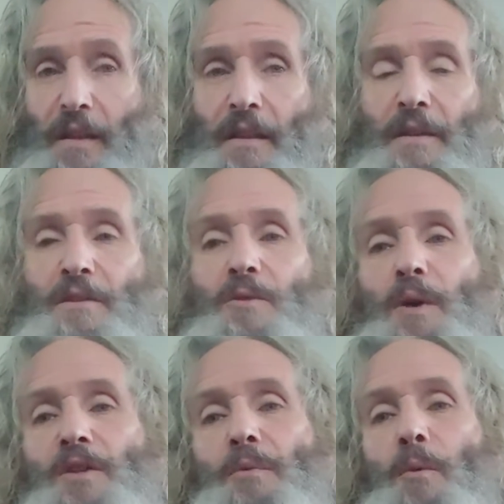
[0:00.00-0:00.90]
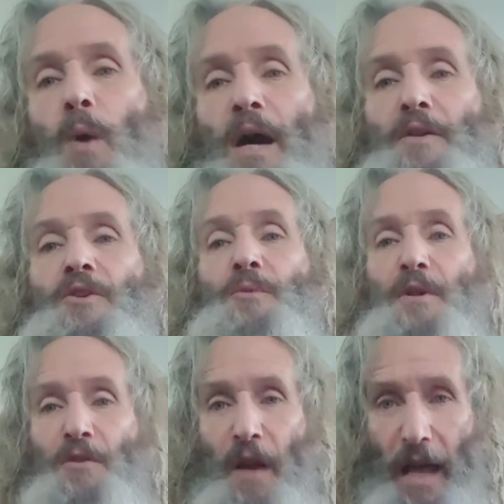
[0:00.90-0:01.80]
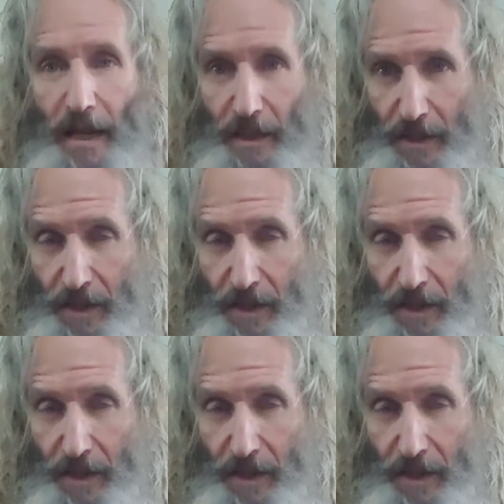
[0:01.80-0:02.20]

these are the ones we want to attract.